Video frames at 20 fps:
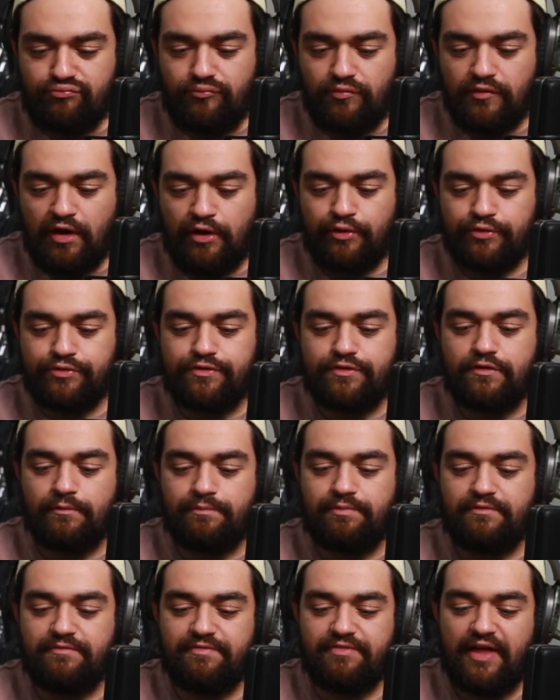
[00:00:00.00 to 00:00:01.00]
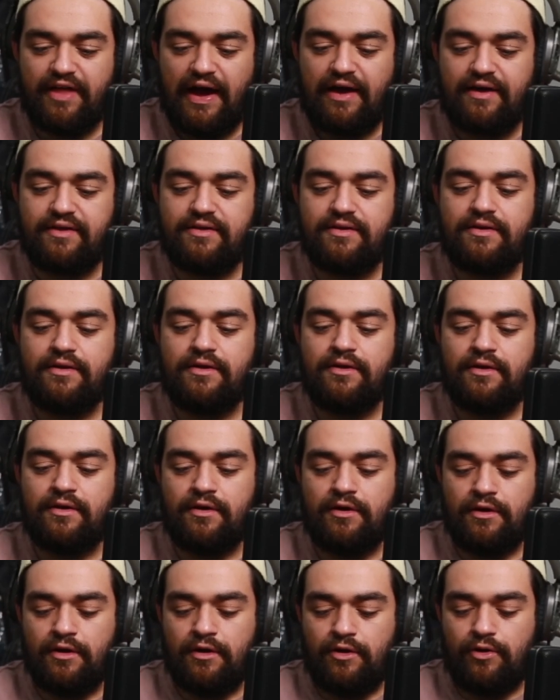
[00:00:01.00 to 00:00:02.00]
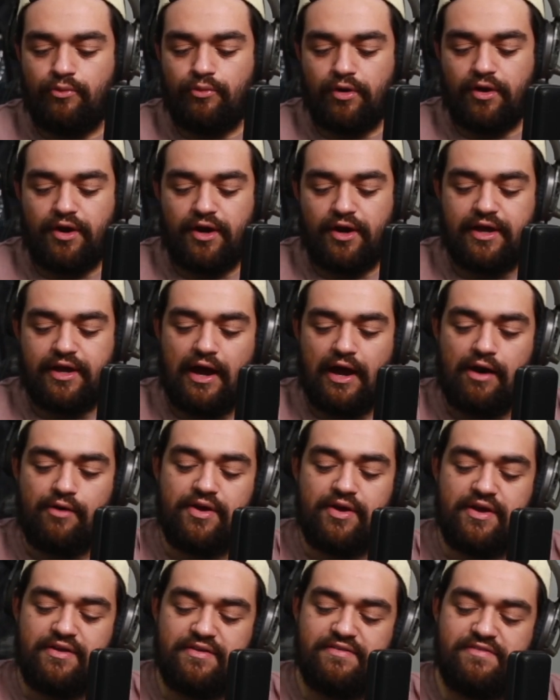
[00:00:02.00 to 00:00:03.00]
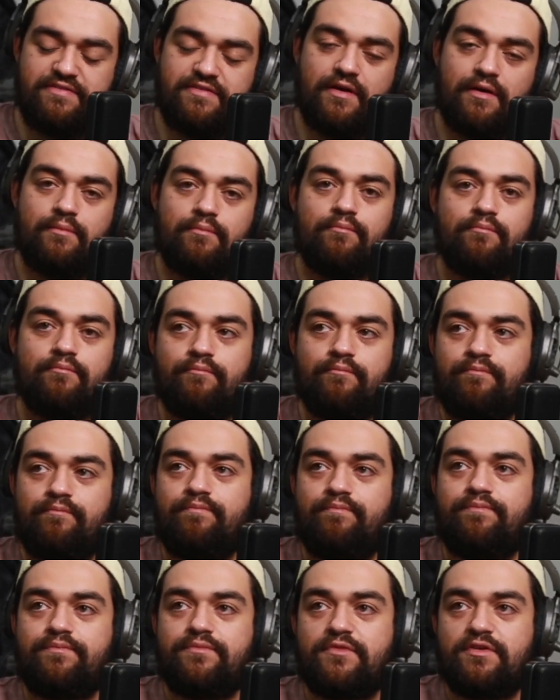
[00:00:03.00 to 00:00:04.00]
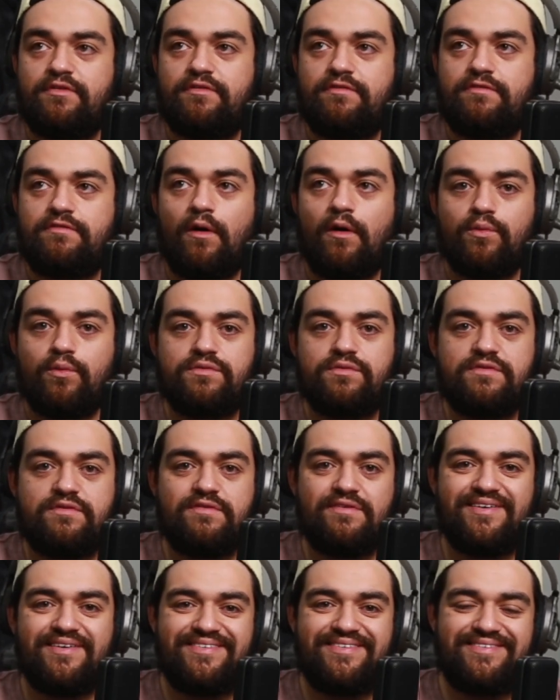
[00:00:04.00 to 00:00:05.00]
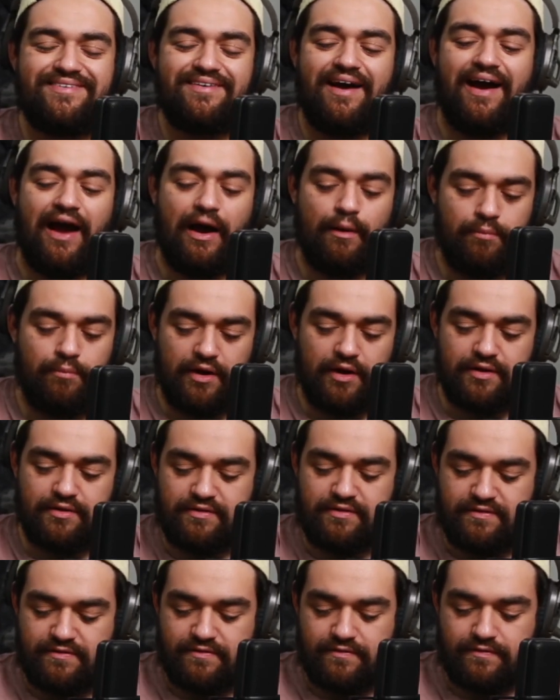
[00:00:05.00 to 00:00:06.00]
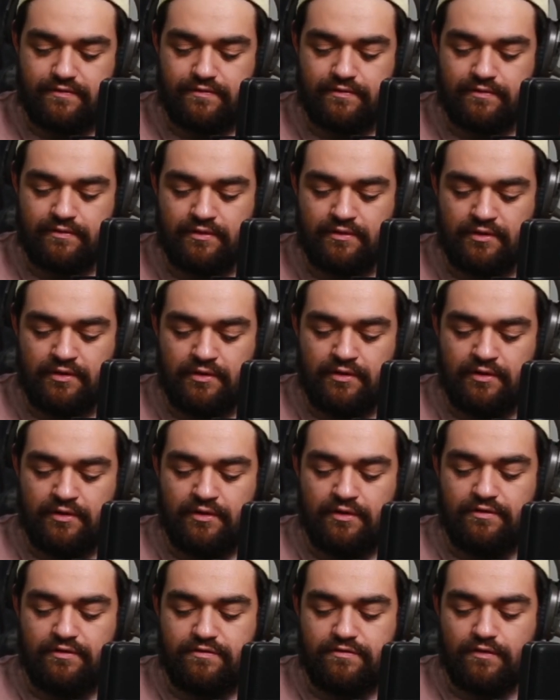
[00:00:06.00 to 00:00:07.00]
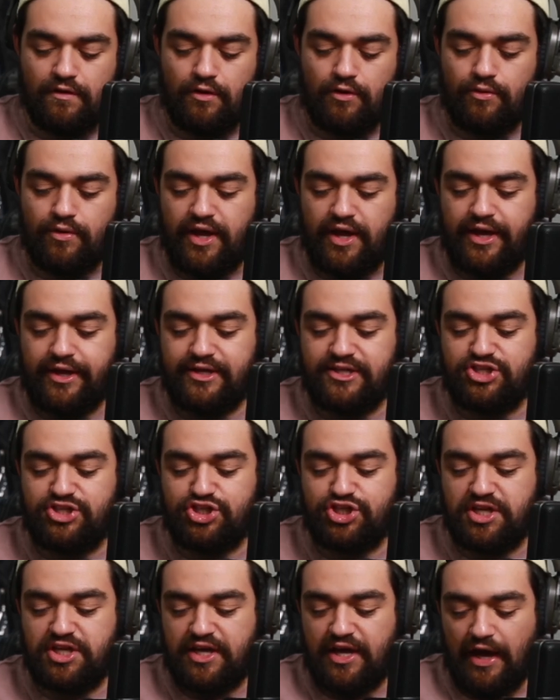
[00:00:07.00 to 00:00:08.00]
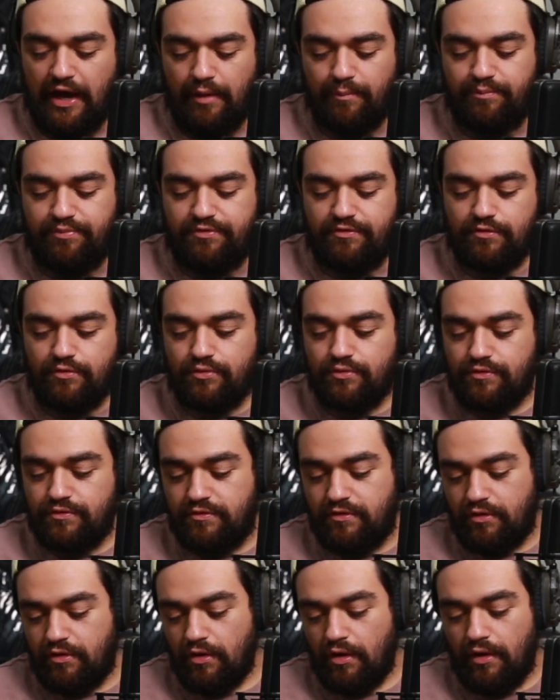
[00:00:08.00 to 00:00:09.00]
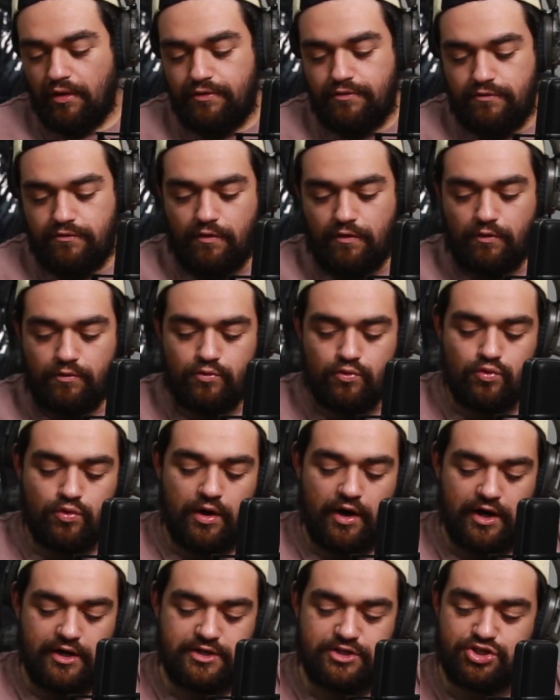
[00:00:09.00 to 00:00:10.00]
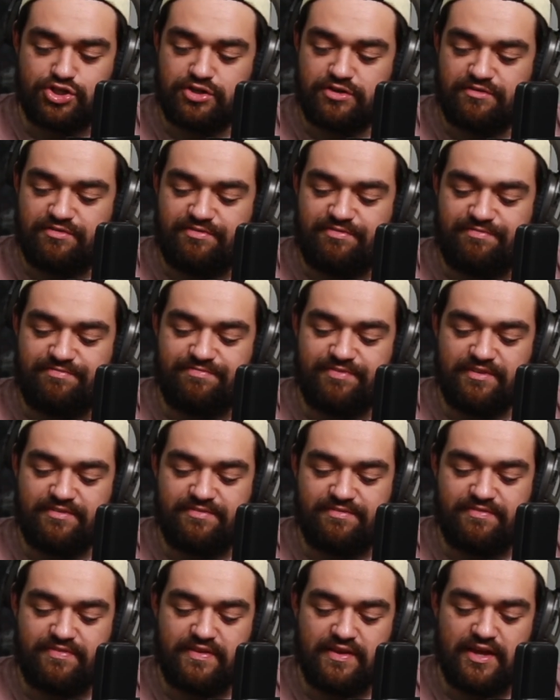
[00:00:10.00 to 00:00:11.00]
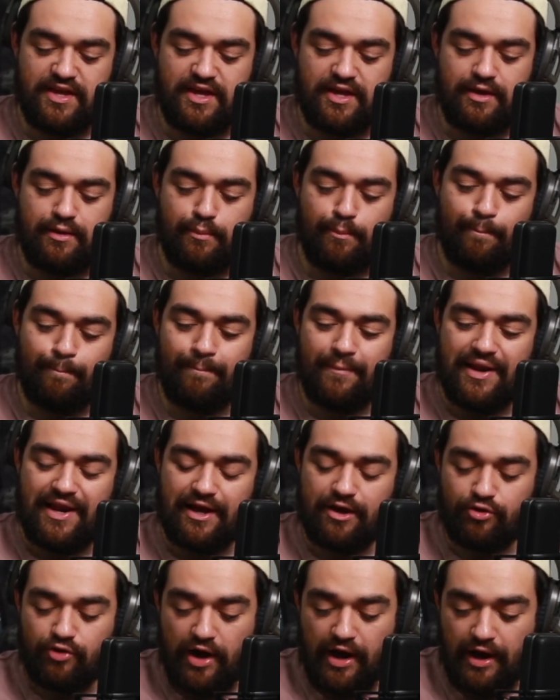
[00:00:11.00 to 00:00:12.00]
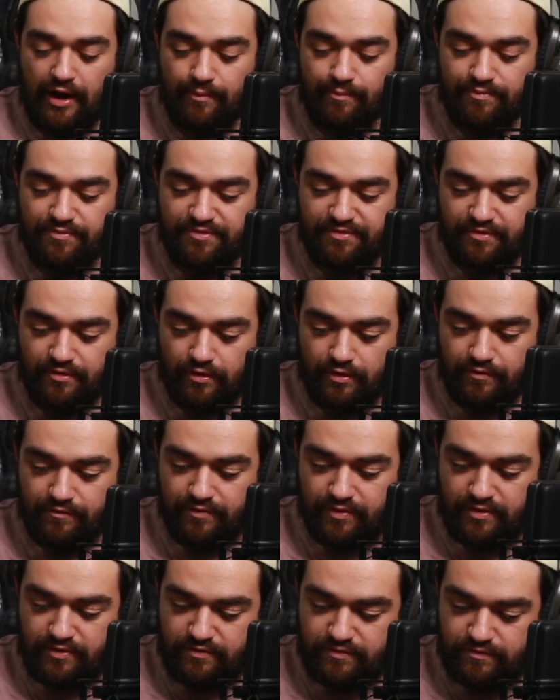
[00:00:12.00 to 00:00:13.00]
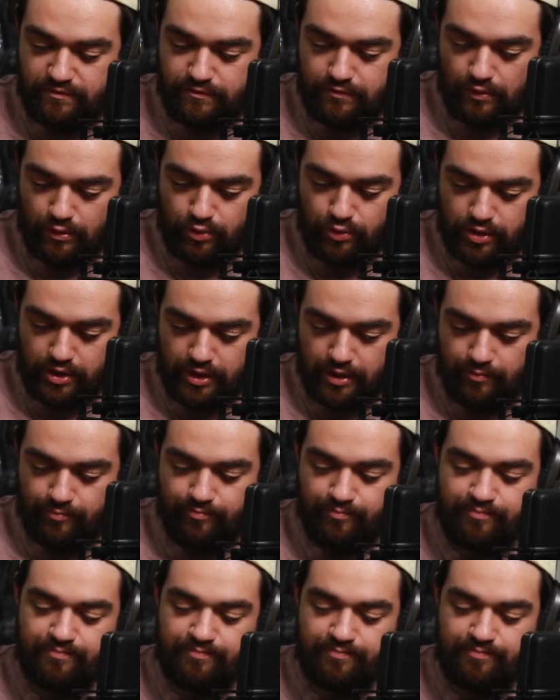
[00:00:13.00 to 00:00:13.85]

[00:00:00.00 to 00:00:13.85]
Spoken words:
and on top of that we're going to carry some salt tablets. So each capsule's got 250 milligrams of sodium.